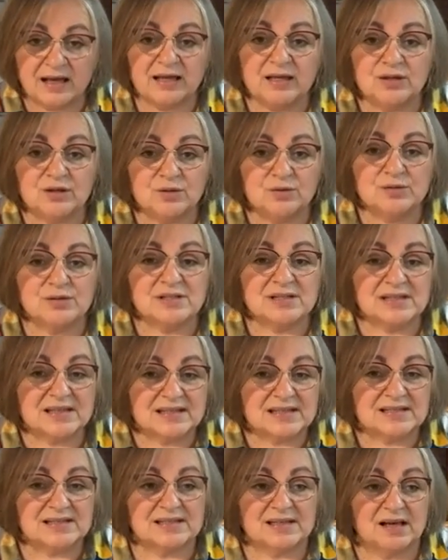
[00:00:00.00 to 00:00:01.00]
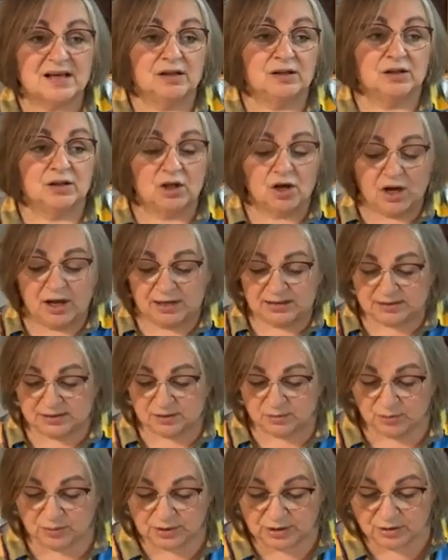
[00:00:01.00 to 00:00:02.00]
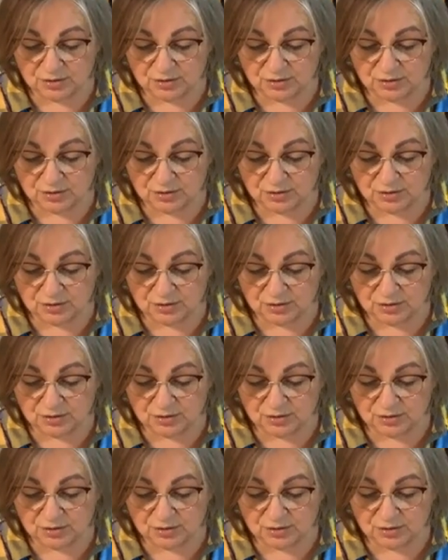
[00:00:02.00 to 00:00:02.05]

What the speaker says: I use this a lot.